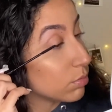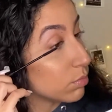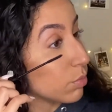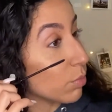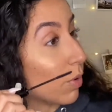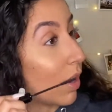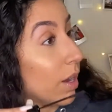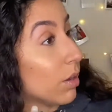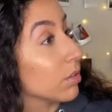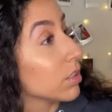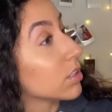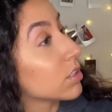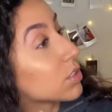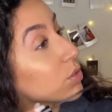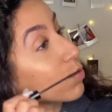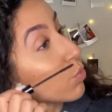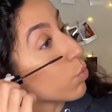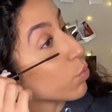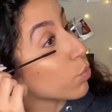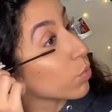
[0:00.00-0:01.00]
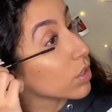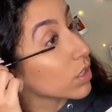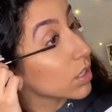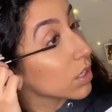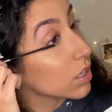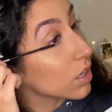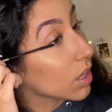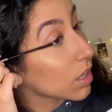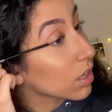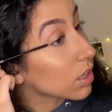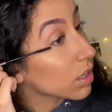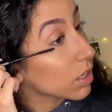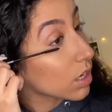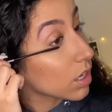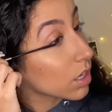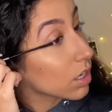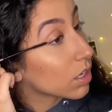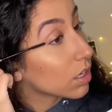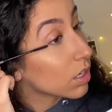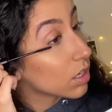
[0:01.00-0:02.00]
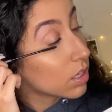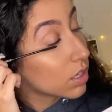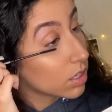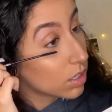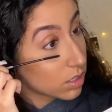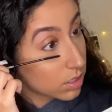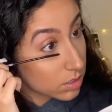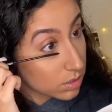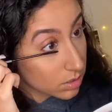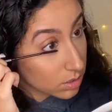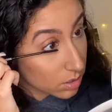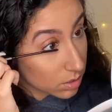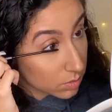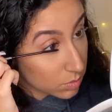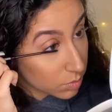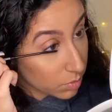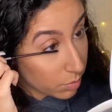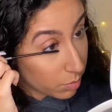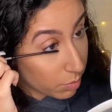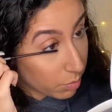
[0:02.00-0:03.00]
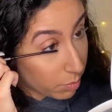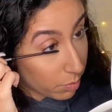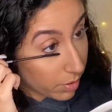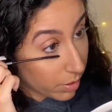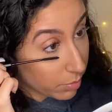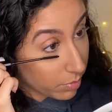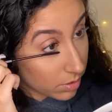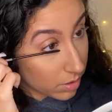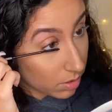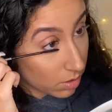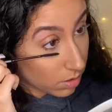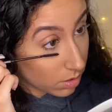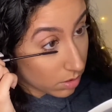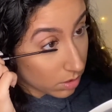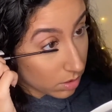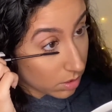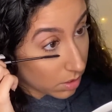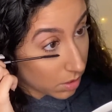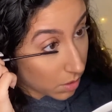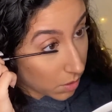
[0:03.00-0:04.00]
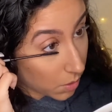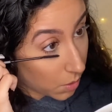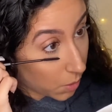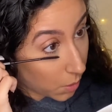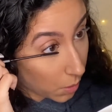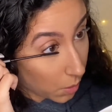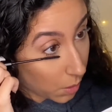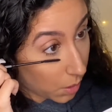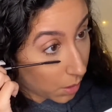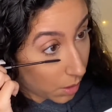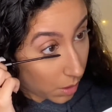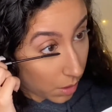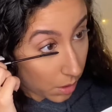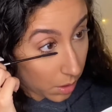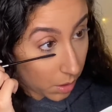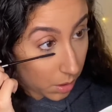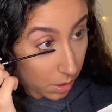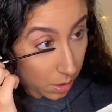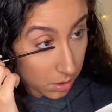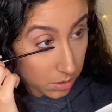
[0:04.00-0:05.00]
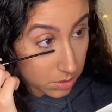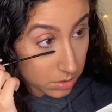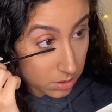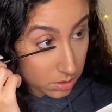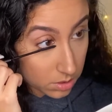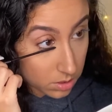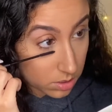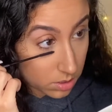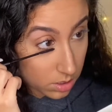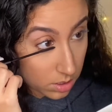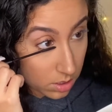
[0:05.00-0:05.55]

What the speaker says: Wow, this is really lengthening. This gives me baby doll eyelashes.